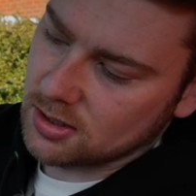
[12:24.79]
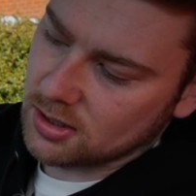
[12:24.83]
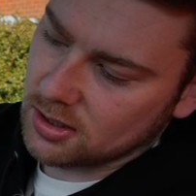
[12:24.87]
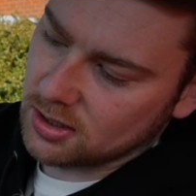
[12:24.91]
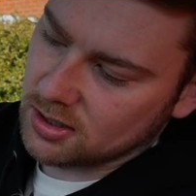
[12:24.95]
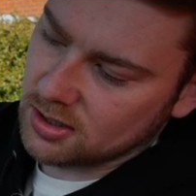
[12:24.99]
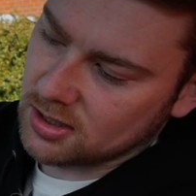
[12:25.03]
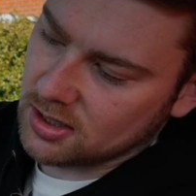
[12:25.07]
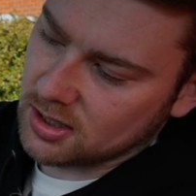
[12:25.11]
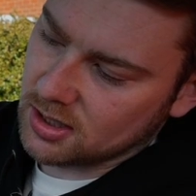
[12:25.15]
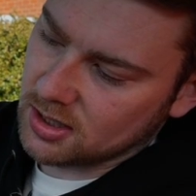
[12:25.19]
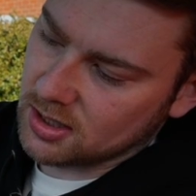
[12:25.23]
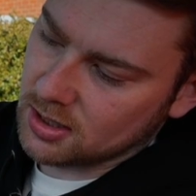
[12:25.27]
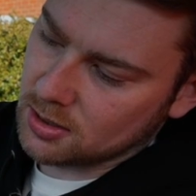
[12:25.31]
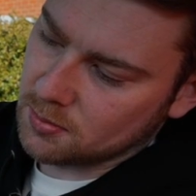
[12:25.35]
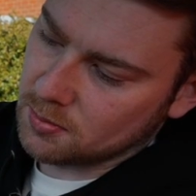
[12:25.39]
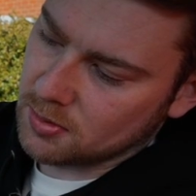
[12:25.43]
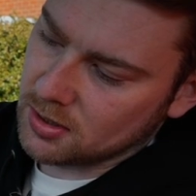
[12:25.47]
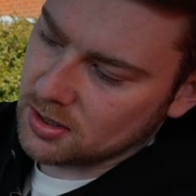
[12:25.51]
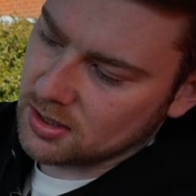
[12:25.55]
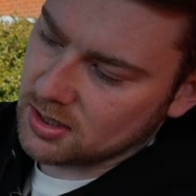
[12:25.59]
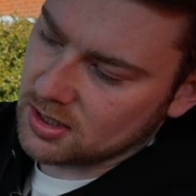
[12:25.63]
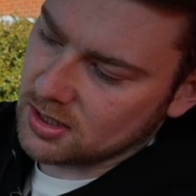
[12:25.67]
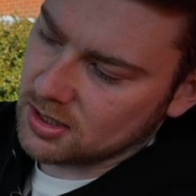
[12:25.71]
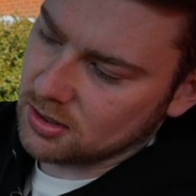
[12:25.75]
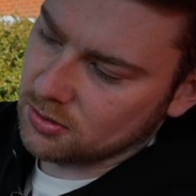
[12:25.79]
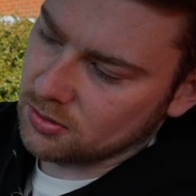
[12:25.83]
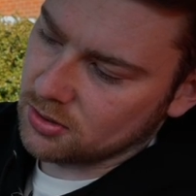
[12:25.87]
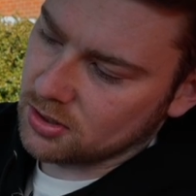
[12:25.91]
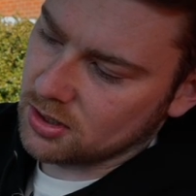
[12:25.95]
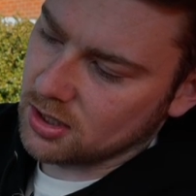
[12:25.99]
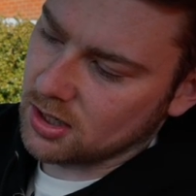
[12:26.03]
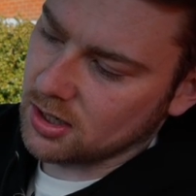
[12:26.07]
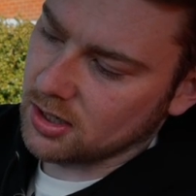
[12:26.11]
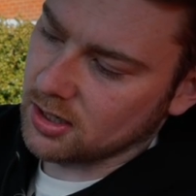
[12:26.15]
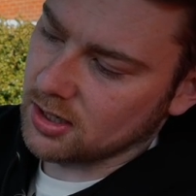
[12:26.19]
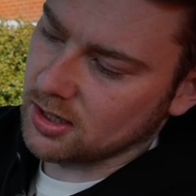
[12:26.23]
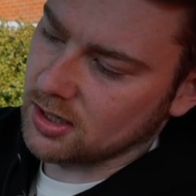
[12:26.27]
So you can see this bit's still
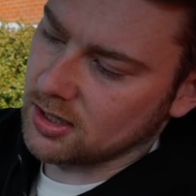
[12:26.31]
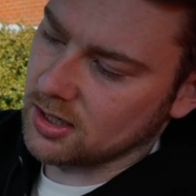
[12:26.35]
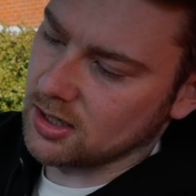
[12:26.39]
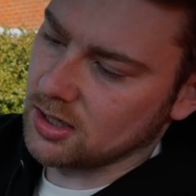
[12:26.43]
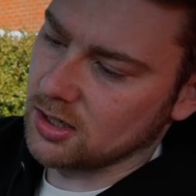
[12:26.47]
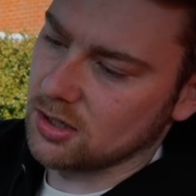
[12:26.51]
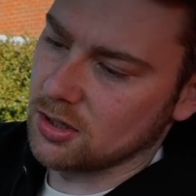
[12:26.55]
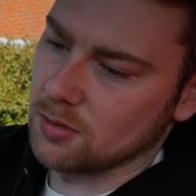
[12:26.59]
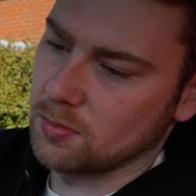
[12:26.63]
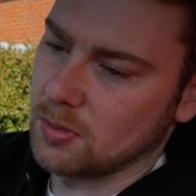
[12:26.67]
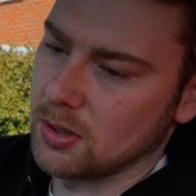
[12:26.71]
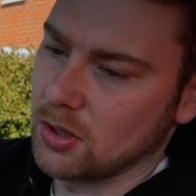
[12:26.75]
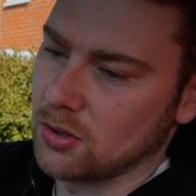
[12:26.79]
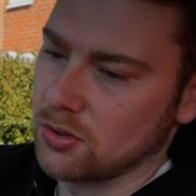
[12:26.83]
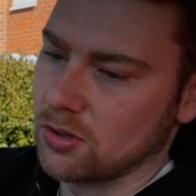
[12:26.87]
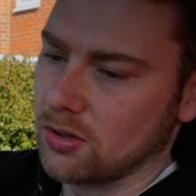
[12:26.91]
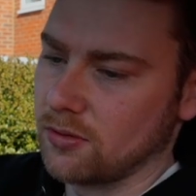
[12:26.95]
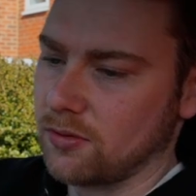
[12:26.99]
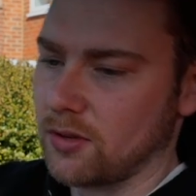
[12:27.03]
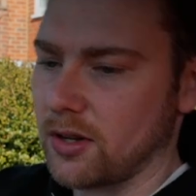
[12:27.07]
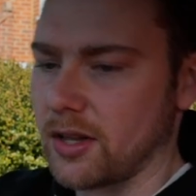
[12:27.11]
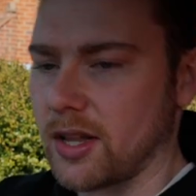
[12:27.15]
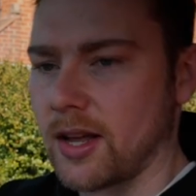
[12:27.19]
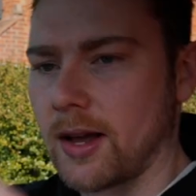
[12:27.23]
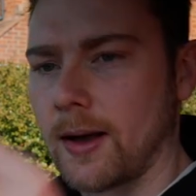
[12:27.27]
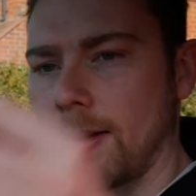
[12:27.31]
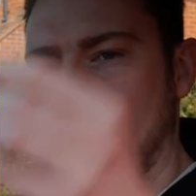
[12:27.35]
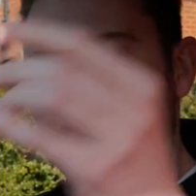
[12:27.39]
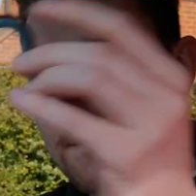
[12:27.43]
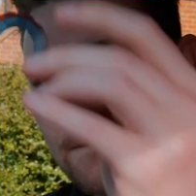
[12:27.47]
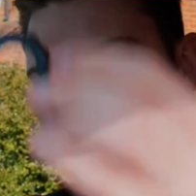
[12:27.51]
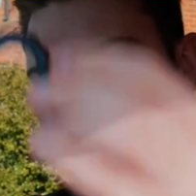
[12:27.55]
stuck and then it just peels off like that.